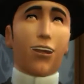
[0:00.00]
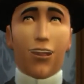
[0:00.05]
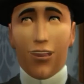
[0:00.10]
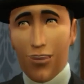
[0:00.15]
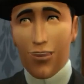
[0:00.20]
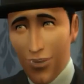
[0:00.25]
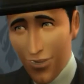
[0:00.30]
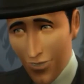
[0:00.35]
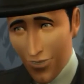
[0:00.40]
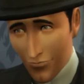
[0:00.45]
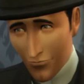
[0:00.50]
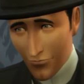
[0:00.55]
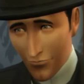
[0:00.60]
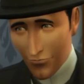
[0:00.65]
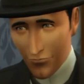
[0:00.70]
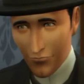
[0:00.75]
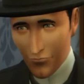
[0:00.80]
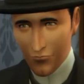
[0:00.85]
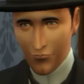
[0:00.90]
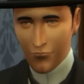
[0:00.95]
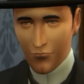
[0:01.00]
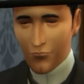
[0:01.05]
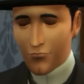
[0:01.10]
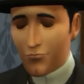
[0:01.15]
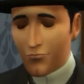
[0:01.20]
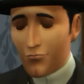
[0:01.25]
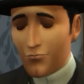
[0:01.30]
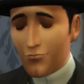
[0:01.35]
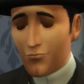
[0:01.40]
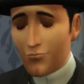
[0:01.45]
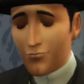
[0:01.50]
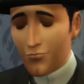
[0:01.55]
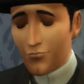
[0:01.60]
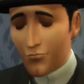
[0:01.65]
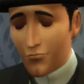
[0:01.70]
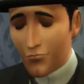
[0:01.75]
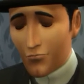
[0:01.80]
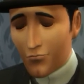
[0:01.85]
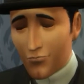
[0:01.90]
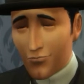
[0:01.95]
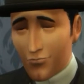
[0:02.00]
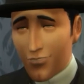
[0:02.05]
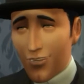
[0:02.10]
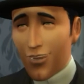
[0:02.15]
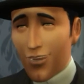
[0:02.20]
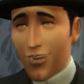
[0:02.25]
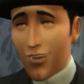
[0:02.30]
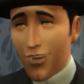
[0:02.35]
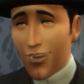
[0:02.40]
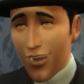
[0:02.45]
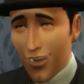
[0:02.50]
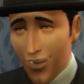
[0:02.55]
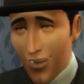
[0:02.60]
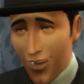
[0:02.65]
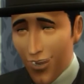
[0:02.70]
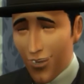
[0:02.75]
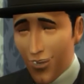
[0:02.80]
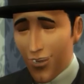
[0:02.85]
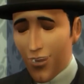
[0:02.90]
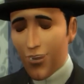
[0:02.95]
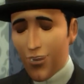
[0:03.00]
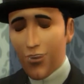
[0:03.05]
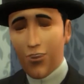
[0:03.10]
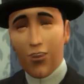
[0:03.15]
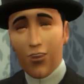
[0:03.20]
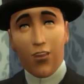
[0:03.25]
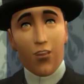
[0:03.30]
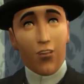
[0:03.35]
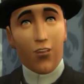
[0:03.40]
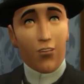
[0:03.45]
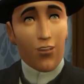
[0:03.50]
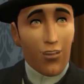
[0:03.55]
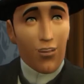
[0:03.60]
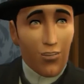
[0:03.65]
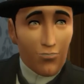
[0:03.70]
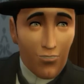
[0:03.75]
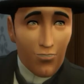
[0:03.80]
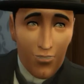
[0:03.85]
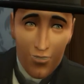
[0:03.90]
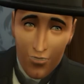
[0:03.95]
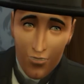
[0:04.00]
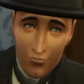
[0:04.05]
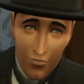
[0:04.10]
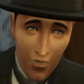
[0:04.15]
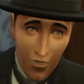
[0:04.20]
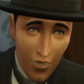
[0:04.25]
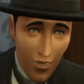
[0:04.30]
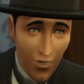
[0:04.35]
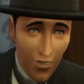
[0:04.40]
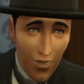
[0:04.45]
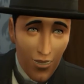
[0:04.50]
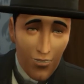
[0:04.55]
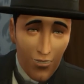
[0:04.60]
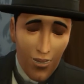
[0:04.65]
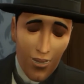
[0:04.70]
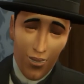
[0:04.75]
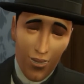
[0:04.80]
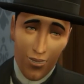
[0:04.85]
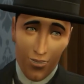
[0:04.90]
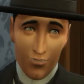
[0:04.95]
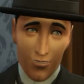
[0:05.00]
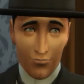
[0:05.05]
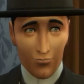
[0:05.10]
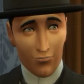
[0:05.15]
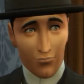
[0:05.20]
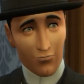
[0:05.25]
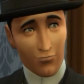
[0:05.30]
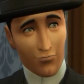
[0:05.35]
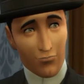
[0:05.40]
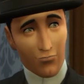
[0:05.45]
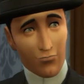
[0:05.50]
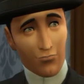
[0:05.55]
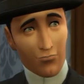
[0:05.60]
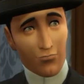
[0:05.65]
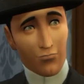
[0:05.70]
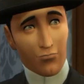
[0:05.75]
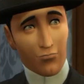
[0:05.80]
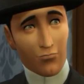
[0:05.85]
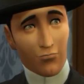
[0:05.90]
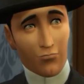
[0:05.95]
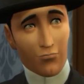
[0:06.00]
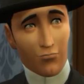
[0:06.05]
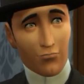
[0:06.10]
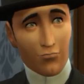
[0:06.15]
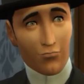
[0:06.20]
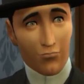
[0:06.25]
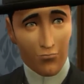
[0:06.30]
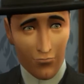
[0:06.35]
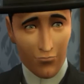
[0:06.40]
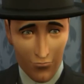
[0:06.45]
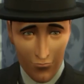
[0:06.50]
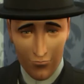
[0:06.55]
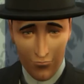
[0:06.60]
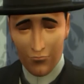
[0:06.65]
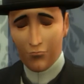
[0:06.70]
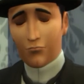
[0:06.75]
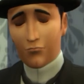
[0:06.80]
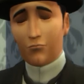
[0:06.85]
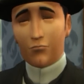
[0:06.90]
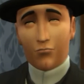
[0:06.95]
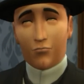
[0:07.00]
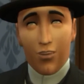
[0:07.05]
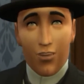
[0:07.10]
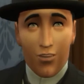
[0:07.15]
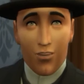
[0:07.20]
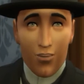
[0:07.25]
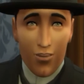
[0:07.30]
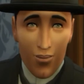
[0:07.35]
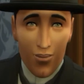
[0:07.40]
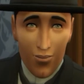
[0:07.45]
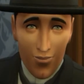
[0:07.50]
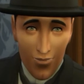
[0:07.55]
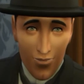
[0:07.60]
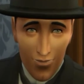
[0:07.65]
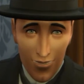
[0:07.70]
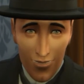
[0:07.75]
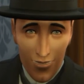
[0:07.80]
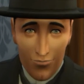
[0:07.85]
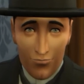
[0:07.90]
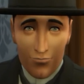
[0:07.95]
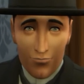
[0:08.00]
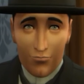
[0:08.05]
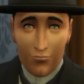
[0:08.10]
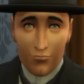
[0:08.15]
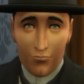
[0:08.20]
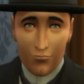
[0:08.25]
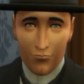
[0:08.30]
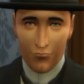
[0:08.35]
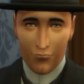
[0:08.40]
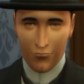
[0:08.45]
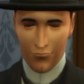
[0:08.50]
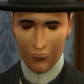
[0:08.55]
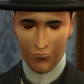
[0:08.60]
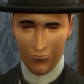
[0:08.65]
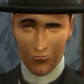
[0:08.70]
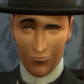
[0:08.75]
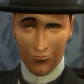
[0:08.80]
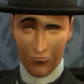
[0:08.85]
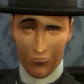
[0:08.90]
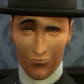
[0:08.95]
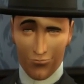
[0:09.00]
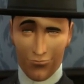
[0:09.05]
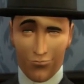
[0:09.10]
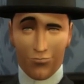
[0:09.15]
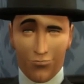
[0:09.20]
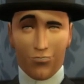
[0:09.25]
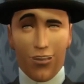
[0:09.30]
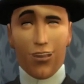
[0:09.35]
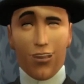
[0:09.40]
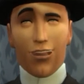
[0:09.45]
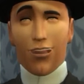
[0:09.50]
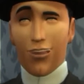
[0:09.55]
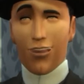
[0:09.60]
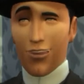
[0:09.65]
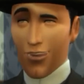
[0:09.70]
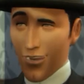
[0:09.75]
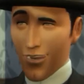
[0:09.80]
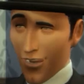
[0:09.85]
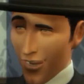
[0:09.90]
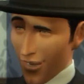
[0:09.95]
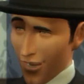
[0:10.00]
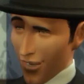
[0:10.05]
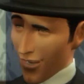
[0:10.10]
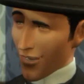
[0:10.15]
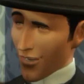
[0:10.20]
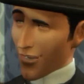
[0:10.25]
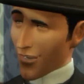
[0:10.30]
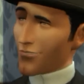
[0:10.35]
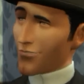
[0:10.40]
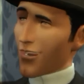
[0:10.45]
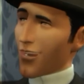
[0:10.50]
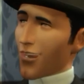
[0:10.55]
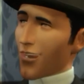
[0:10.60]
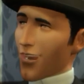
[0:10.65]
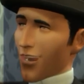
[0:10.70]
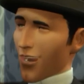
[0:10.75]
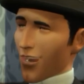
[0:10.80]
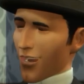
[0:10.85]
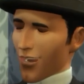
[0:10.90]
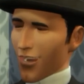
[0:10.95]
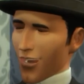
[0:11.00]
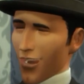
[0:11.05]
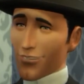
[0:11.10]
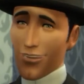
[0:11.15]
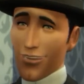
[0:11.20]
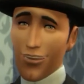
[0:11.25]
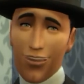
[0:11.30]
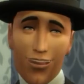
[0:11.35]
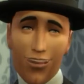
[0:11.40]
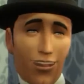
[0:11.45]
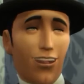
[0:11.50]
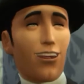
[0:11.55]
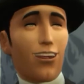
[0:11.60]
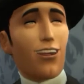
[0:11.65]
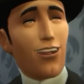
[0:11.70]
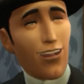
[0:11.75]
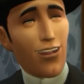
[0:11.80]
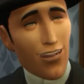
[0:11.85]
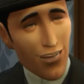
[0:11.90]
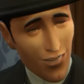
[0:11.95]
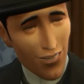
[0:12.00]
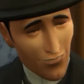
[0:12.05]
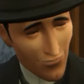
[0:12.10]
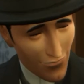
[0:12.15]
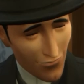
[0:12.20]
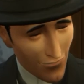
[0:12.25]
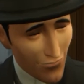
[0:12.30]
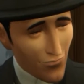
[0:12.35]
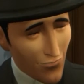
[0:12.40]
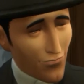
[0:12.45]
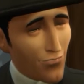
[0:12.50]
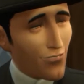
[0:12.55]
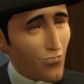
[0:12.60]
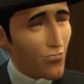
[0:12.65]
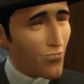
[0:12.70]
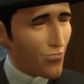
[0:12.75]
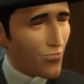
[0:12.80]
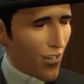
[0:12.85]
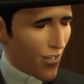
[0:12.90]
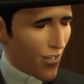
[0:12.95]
In her hurry to withdraw the key, she makes this scratch upon the door. He seizes her, and she, snatching up the nearest object, which happens to be this knife, strikes at him in order to make him let go his hold.